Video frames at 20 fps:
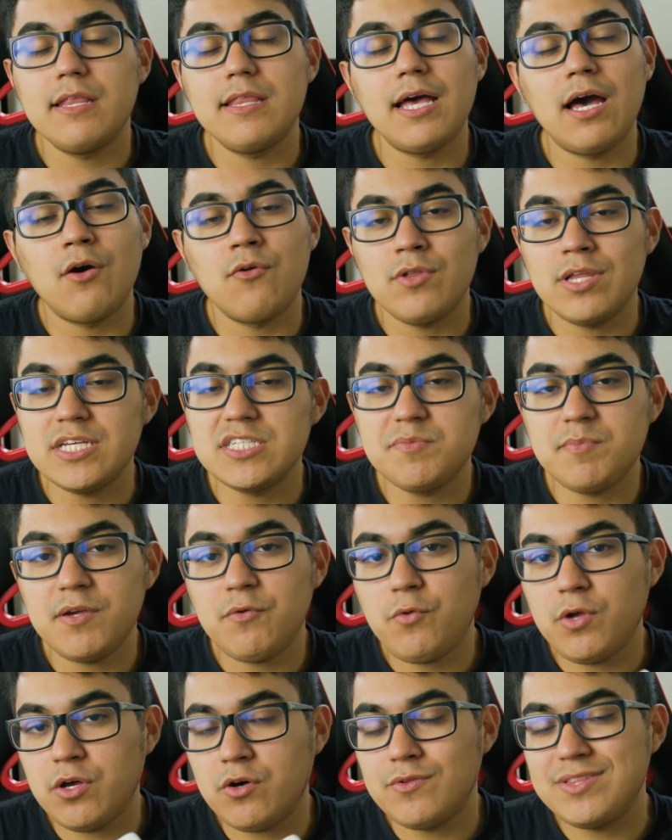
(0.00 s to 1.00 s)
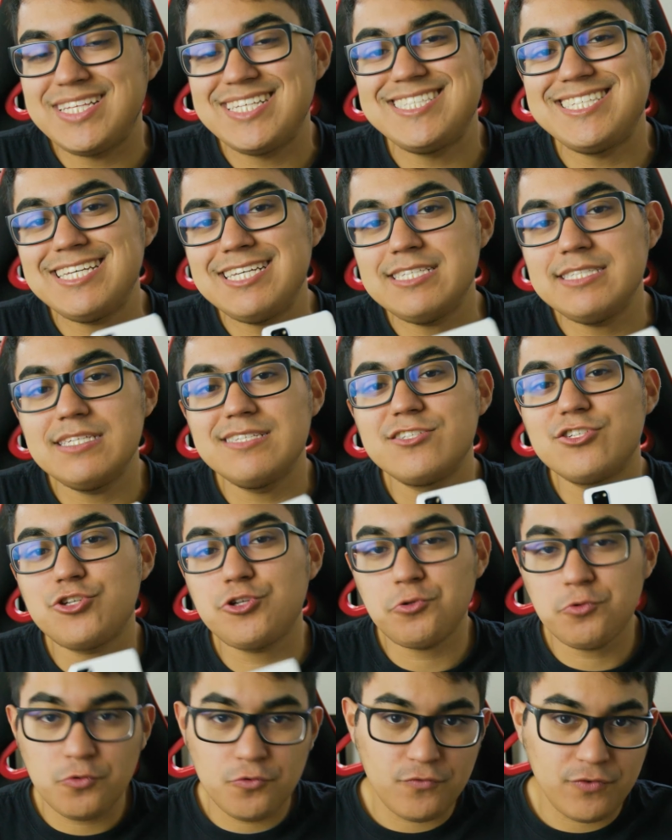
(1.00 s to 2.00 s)
Now, let's be real, this isn't
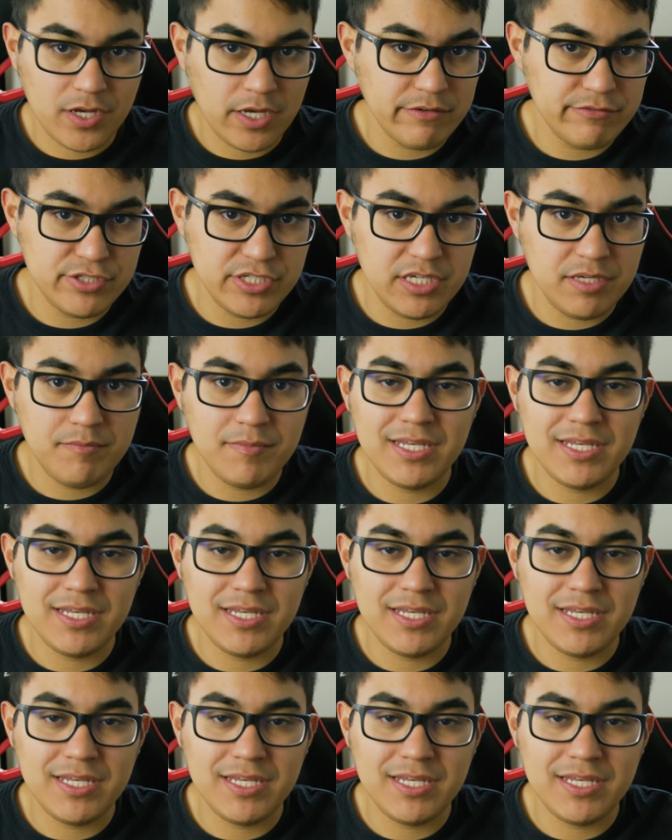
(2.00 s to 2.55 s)
true 5G,